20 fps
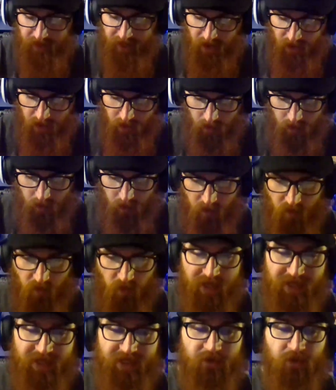Now,
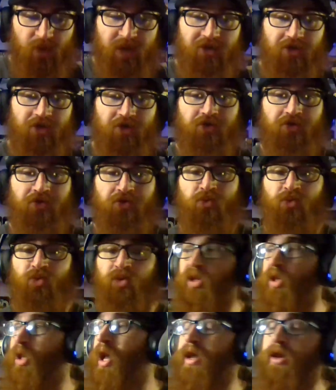we switch to
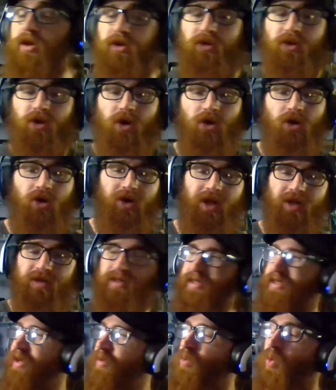later on
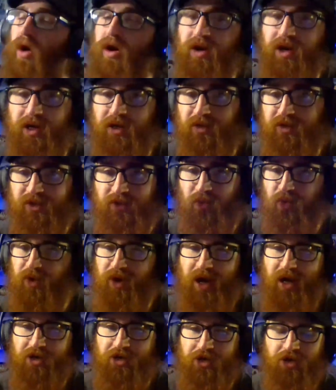somewhere else. We're
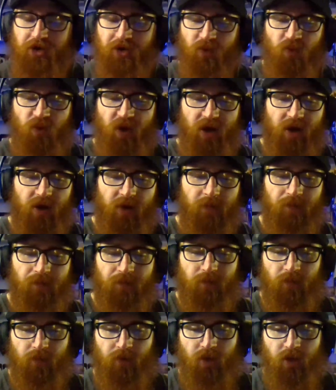not sure where.
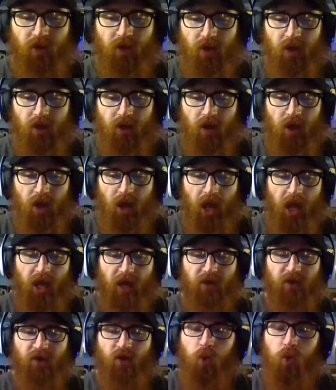
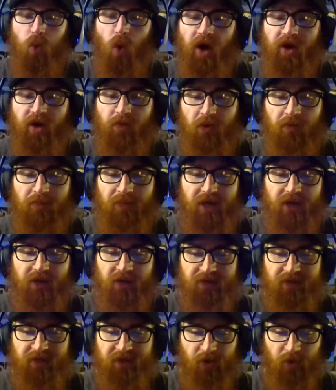And Quantum
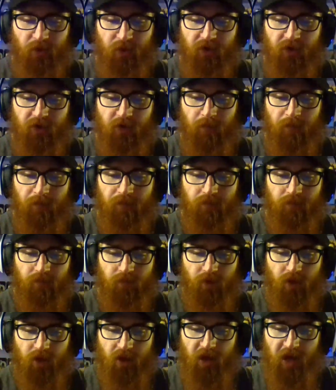appears in a room.
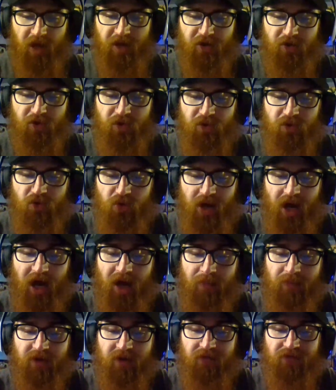And a new
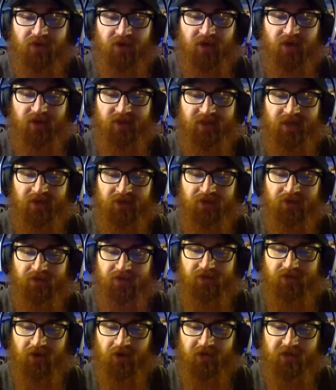copy of the Assessor
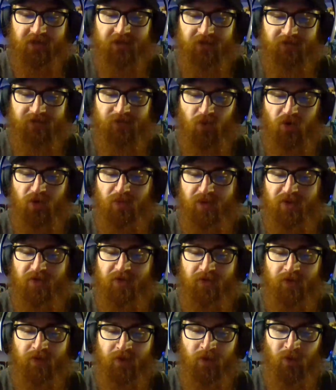starts to form
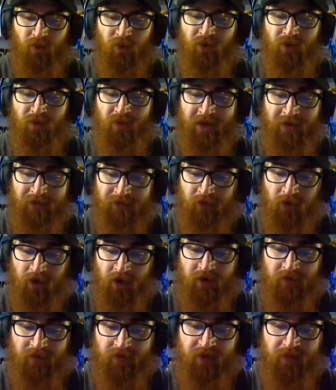in the room in
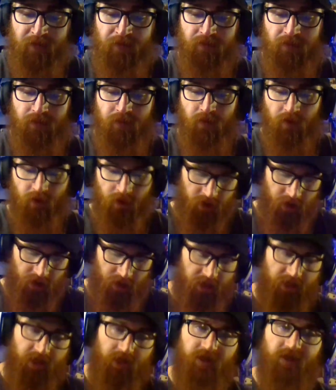front of him,
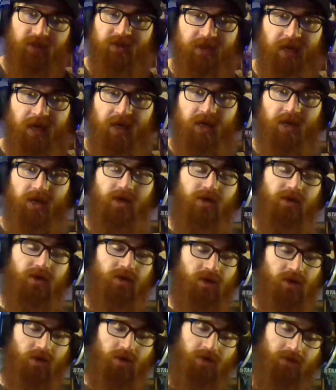
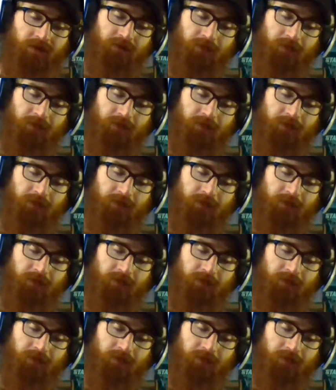saying,